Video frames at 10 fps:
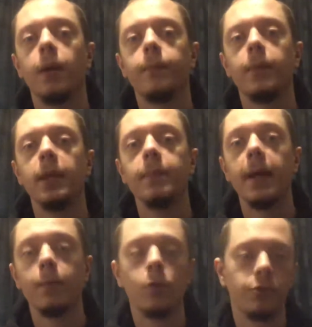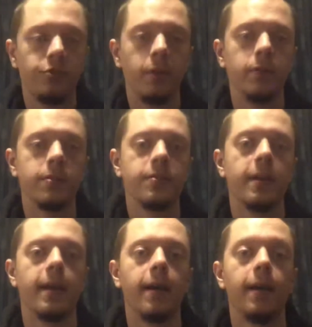He met more students
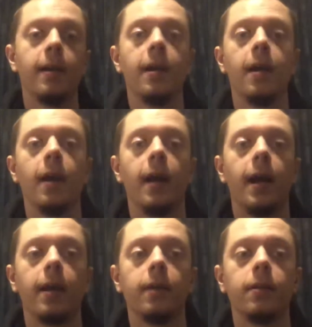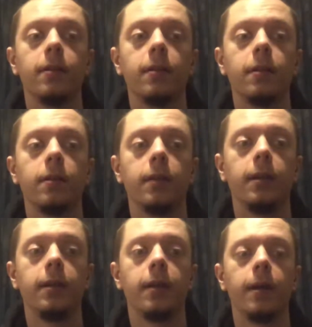there, and
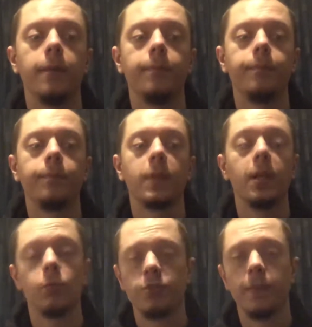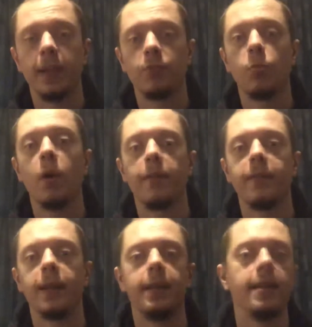he also met his wife
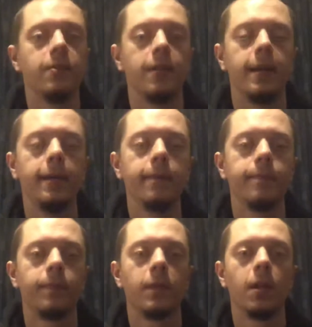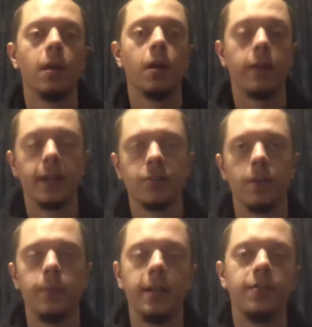there, Linda Lee. At that
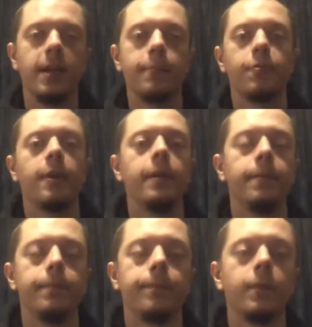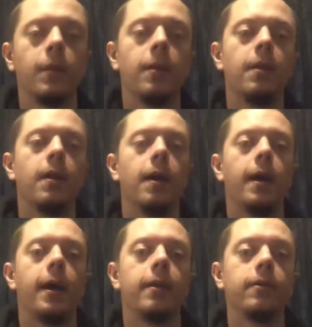time, Linda Emery.
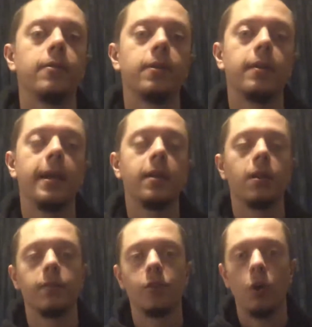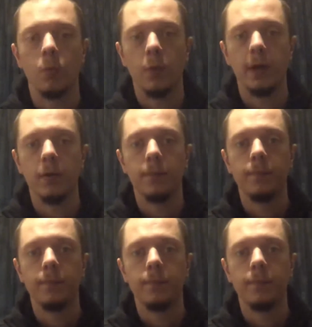And they kind of got on well.